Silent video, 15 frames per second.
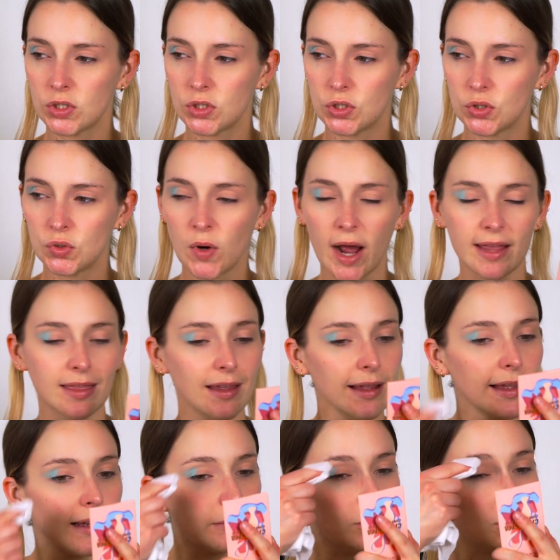going to do, I
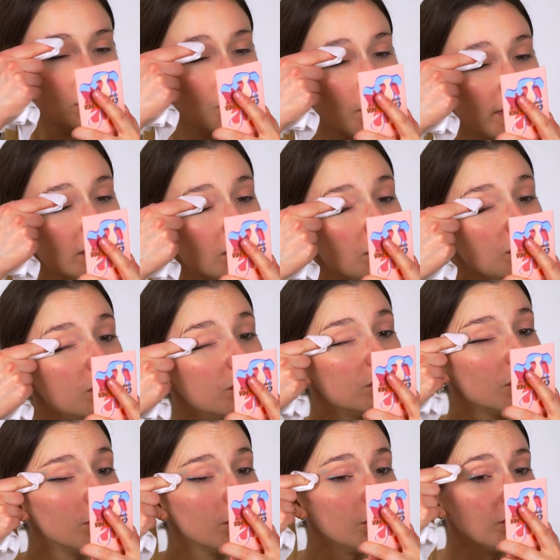think I'm just going to
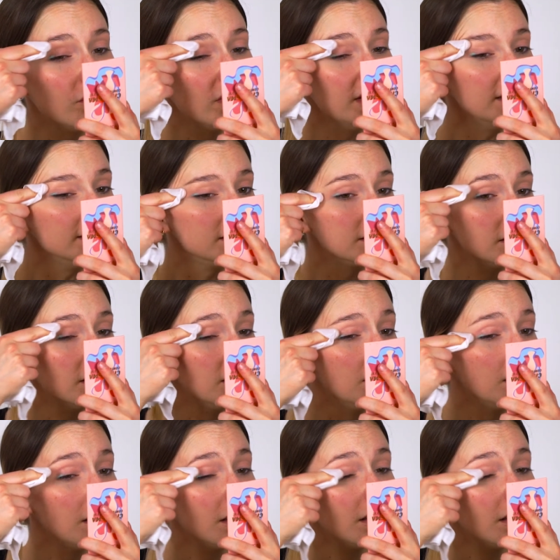remove this.